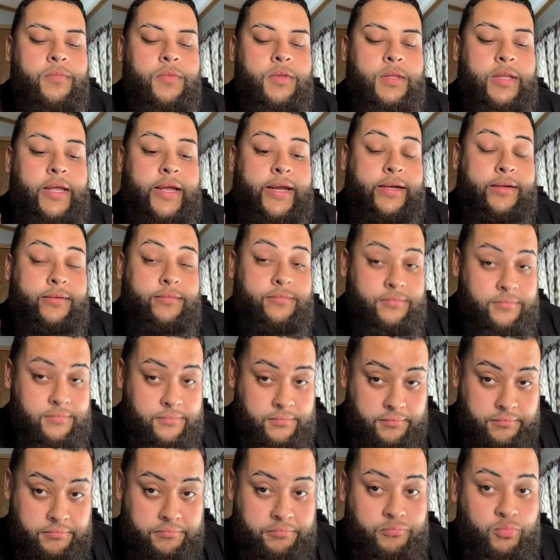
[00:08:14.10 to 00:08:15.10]
like
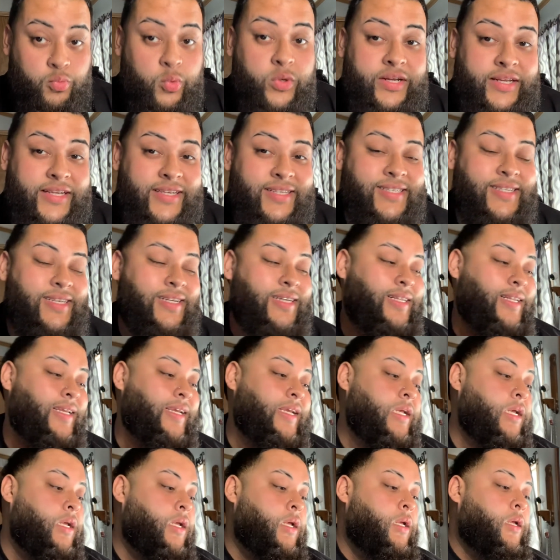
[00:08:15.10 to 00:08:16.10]
realistically,
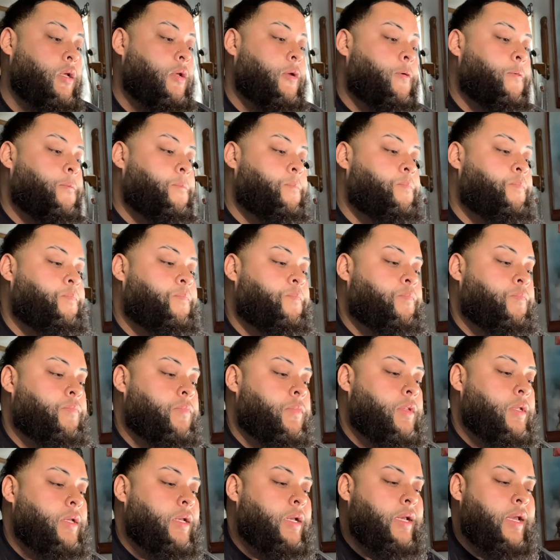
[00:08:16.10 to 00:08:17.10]

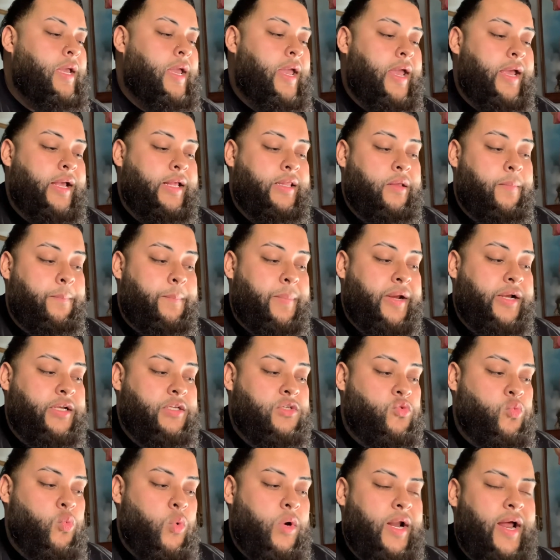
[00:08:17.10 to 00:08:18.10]
the
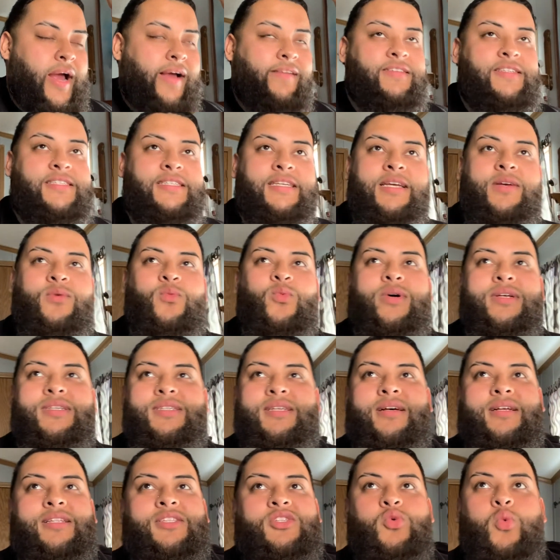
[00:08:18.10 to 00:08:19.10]
biggest one I've seen was
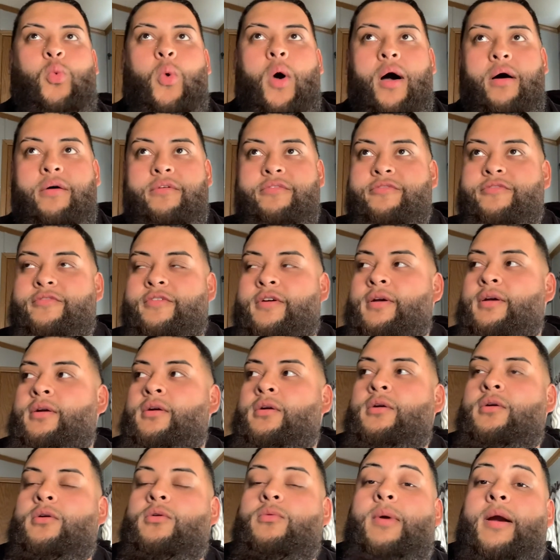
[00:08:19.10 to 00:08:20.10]
a 12
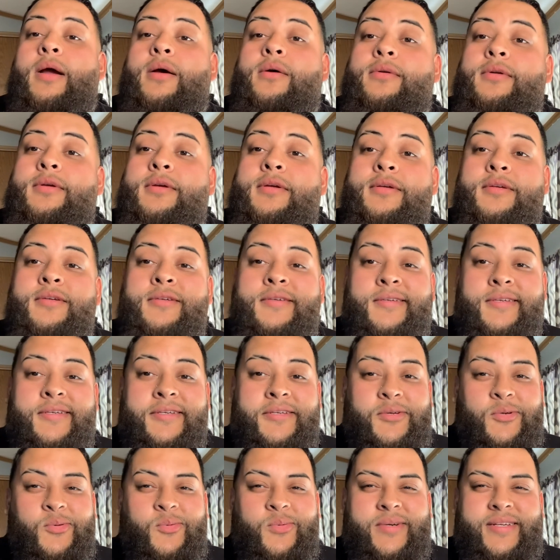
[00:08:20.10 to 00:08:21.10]
round,
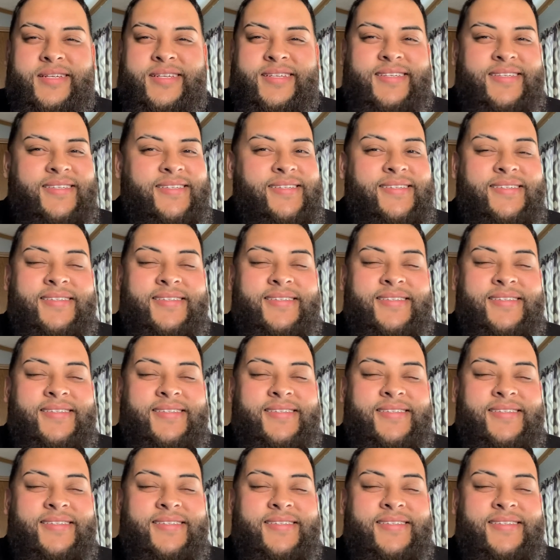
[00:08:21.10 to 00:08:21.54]
which